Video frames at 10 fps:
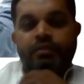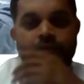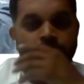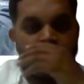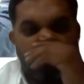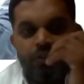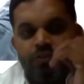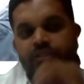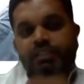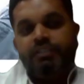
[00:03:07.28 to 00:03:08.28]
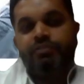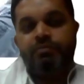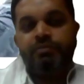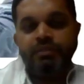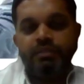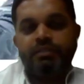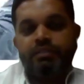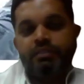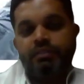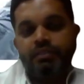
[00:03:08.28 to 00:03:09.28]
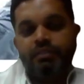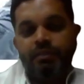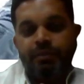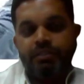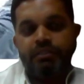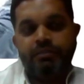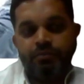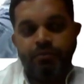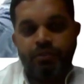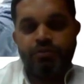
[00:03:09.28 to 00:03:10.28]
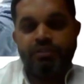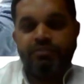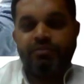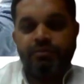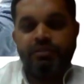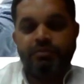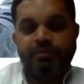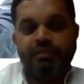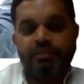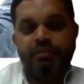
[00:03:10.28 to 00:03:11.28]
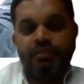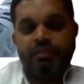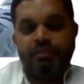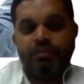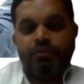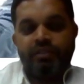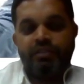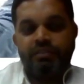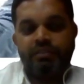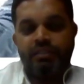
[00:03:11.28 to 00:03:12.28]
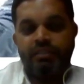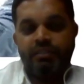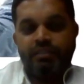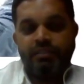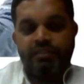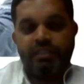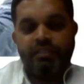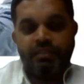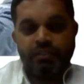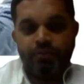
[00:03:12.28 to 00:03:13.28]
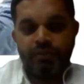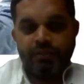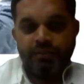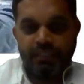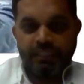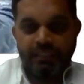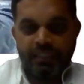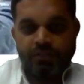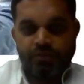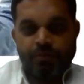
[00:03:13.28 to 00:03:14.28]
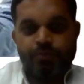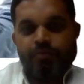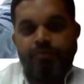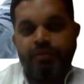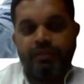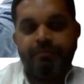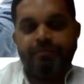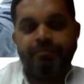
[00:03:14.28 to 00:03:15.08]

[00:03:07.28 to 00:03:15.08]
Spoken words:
So what you see from this image, what do you see from this image? You can see in the center, you can see intellectual property.